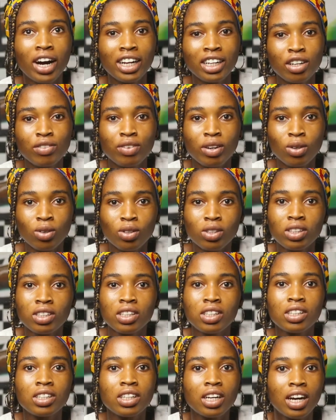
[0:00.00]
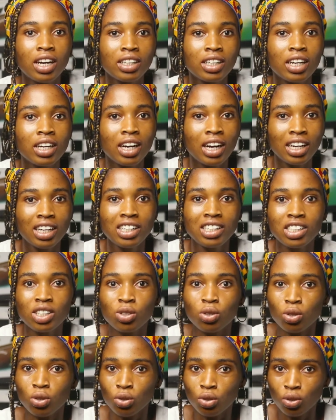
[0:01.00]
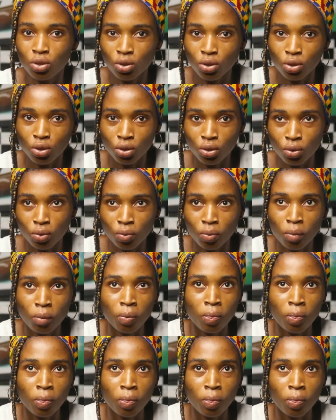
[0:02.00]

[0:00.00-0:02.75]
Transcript: Other faculties, other colleges also know you.